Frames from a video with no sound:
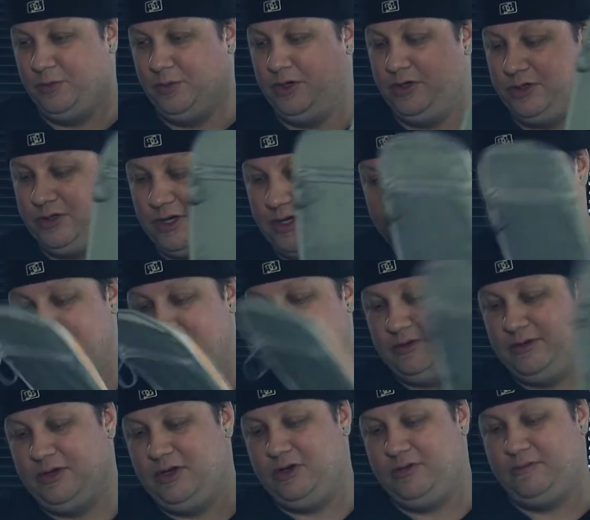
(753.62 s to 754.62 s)
when you're
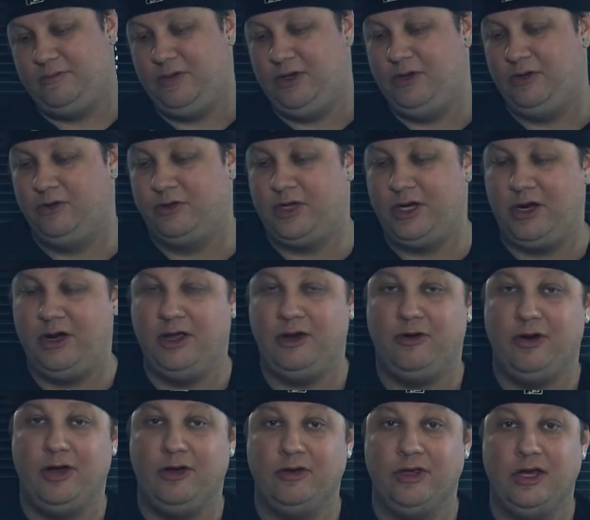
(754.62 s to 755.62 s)
talking, you know, carrying
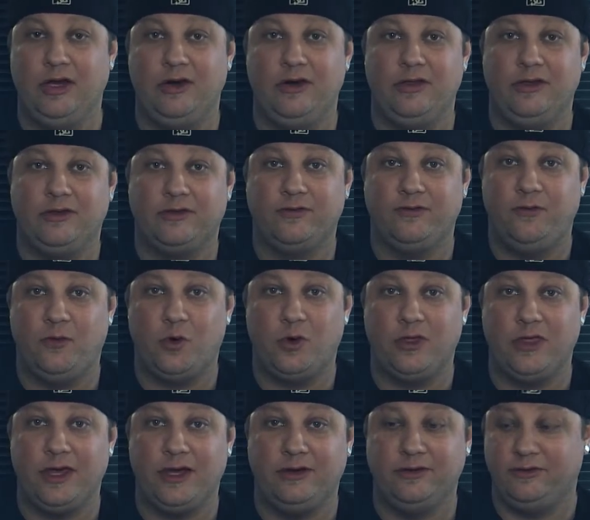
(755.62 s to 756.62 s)
around gear that's
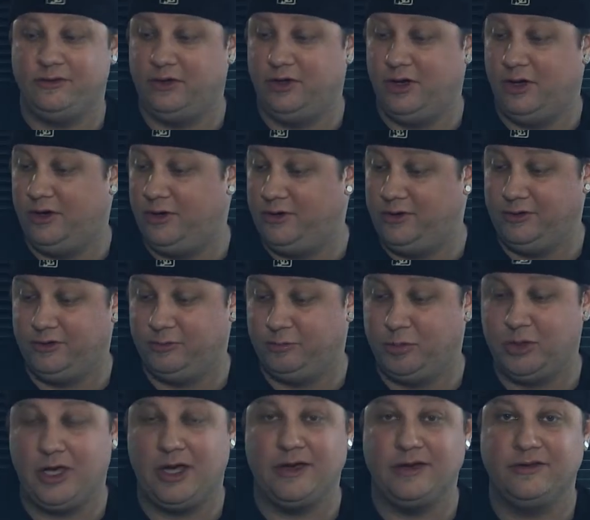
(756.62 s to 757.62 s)
$4,000
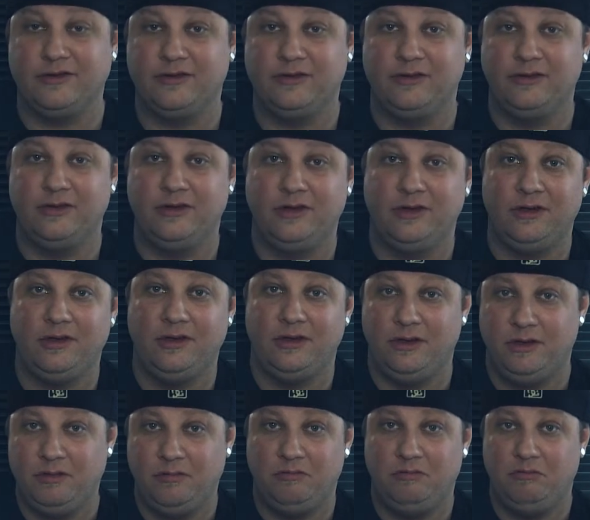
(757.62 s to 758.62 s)
plus,
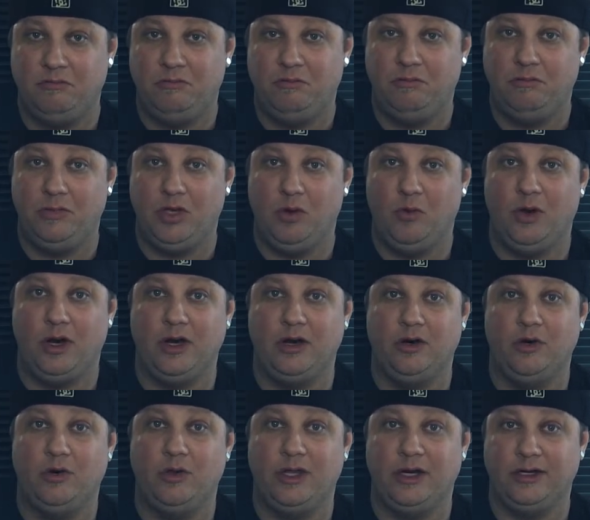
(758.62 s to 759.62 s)
you want to
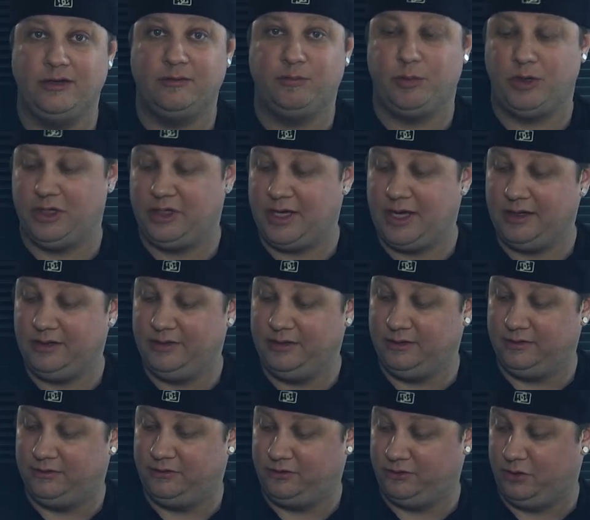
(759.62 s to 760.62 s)
know that it's
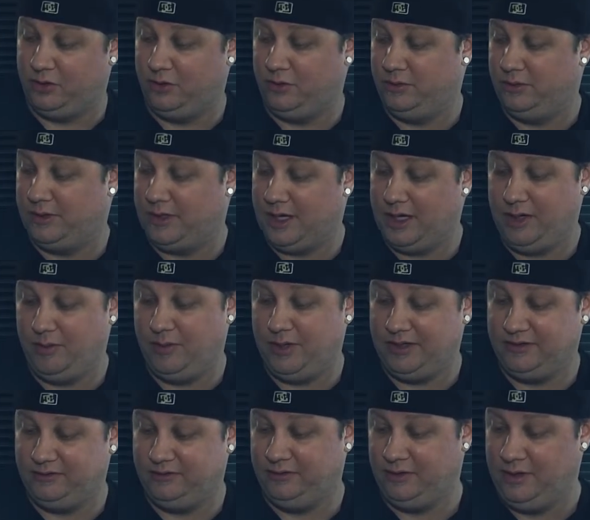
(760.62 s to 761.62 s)
protected. So
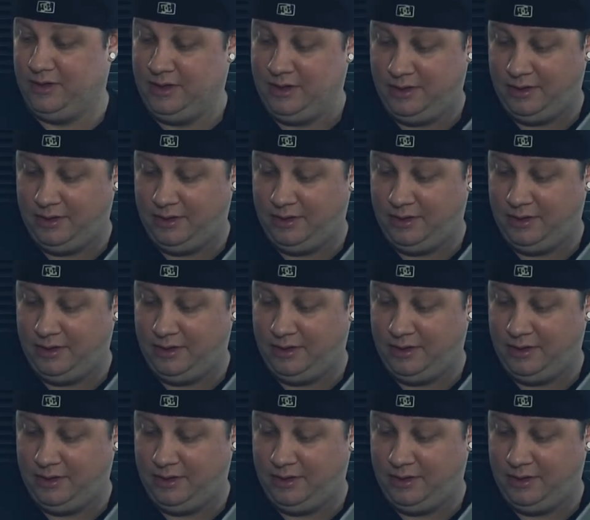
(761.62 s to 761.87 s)
anyways,